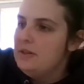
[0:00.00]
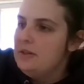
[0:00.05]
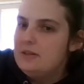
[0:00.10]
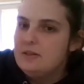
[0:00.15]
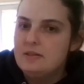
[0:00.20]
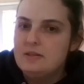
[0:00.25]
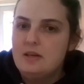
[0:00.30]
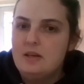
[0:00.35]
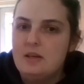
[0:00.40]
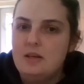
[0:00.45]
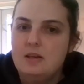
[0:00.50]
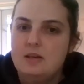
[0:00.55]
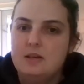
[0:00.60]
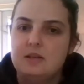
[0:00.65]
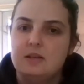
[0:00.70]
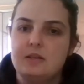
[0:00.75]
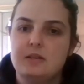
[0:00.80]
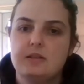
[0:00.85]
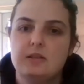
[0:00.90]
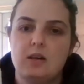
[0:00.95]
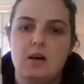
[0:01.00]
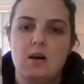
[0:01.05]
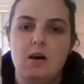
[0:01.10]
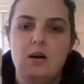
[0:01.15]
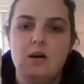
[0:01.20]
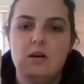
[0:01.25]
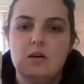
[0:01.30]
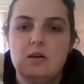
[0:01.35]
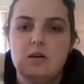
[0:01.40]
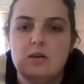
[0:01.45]
This is
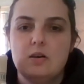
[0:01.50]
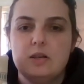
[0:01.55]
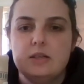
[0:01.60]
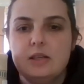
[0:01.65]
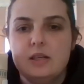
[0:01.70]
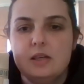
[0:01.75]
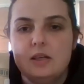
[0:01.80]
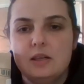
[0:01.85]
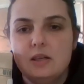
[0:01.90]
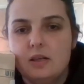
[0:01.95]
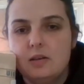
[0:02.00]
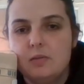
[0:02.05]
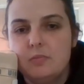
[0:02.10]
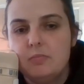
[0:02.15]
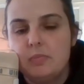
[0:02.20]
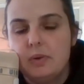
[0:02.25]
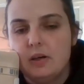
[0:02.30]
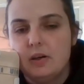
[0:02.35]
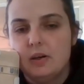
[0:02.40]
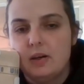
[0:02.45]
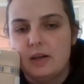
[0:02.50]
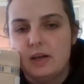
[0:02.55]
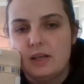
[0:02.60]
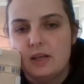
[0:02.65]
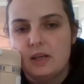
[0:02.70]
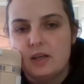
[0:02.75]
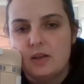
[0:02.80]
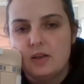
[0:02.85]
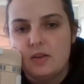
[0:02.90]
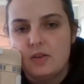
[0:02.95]
Our Year by
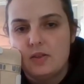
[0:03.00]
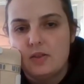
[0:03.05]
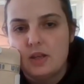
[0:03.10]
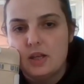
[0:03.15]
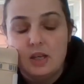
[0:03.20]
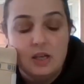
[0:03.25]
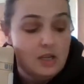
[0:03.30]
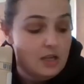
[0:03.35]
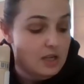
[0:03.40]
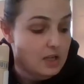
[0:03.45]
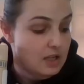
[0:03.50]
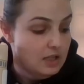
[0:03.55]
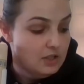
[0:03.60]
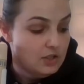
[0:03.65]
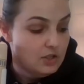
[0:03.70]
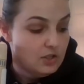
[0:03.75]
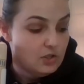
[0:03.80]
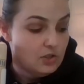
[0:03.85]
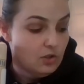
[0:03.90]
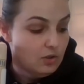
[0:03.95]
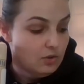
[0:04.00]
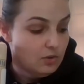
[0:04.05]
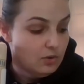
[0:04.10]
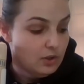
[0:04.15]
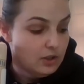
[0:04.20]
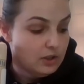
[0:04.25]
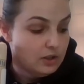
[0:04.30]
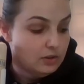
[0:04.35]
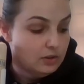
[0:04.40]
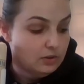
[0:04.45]
the
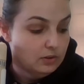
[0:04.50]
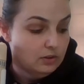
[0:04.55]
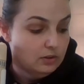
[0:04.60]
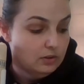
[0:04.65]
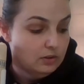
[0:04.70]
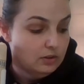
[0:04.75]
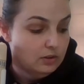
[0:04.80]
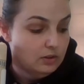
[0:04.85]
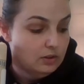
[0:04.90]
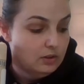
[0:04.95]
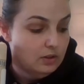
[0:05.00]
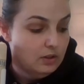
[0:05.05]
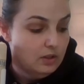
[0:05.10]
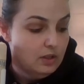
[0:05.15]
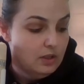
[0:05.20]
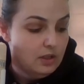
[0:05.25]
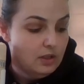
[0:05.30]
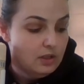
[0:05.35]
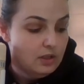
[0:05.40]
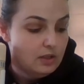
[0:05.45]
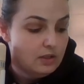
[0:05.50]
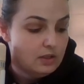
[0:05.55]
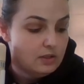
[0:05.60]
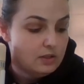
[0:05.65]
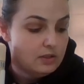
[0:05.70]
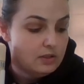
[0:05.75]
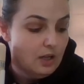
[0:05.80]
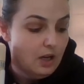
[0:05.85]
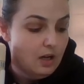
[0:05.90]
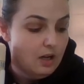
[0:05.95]
Historical
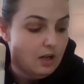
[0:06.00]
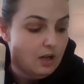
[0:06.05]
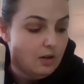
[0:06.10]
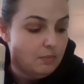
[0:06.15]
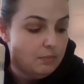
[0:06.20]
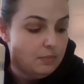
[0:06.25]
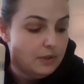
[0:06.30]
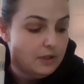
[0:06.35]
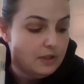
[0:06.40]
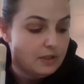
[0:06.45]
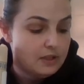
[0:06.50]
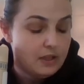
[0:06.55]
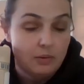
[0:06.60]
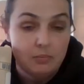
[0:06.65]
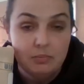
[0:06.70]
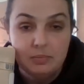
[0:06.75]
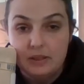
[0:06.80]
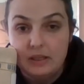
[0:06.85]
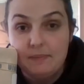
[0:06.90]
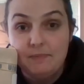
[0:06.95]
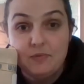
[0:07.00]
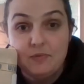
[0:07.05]
Sampler Company.